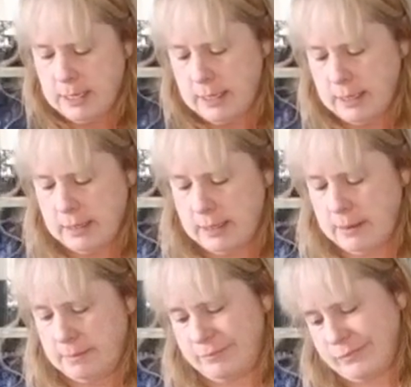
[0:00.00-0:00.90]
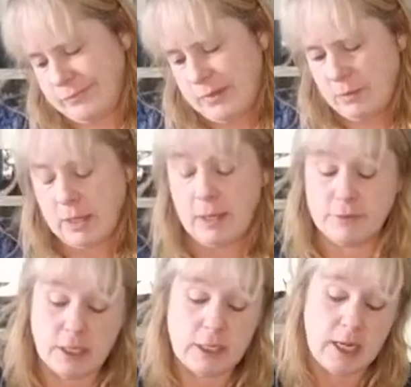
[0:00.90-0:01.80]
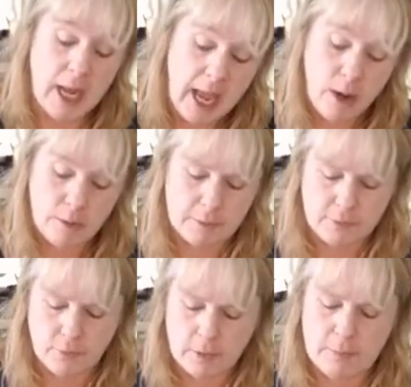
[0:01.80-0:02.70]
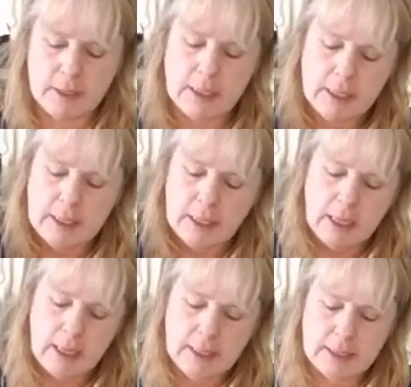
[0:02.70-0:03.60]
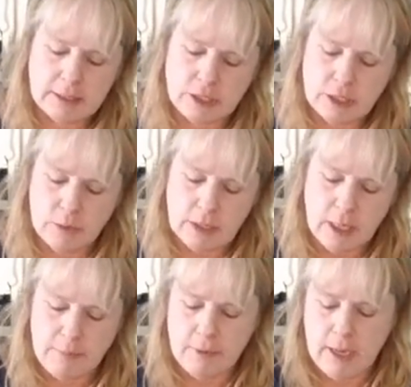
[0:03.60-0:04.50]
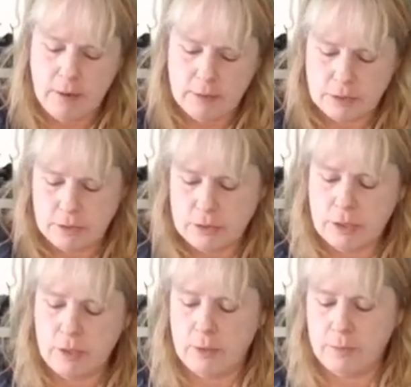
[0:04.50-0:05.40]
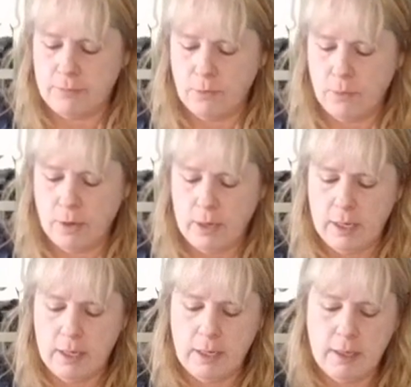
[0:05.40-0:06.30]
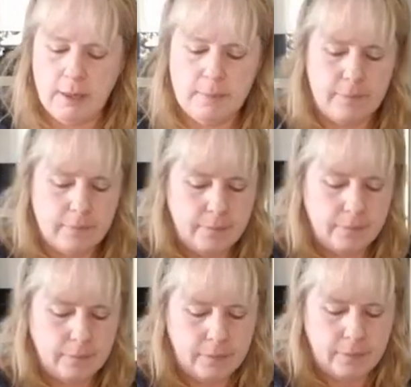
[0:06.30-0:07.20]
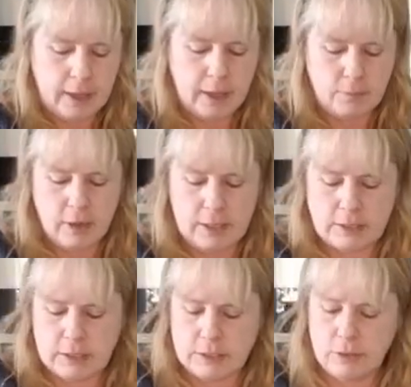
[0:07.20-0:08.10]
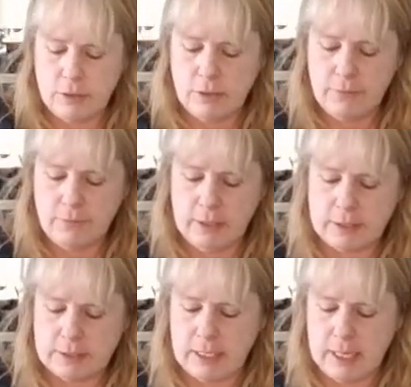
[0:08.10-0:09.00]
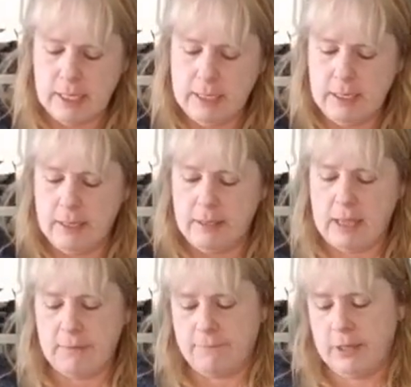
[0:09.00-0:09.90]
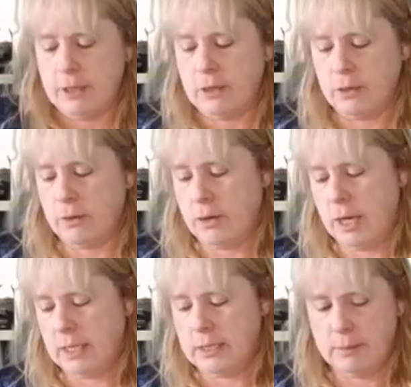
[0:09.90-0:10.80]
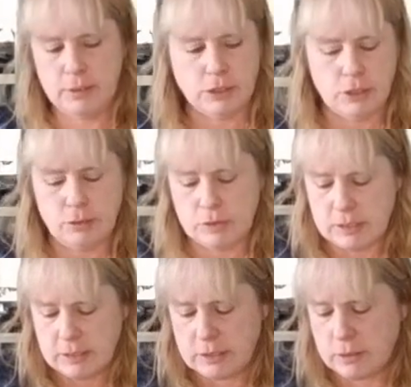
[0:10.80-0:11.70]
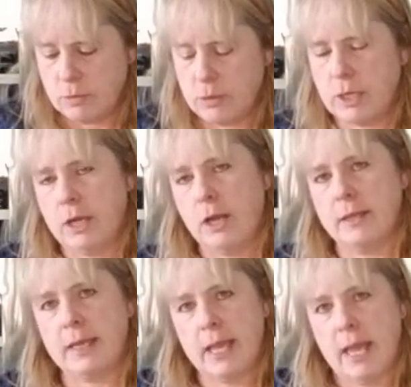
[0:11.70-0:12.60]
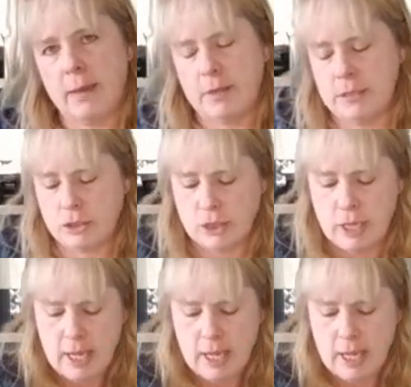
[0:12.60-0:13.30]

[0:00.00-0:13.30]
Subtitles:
Well, I've done it an hour before, but I like to do a couple hours or so before I'm ready to serve, because then that vinegar and lemon juice gets to working on the cabbage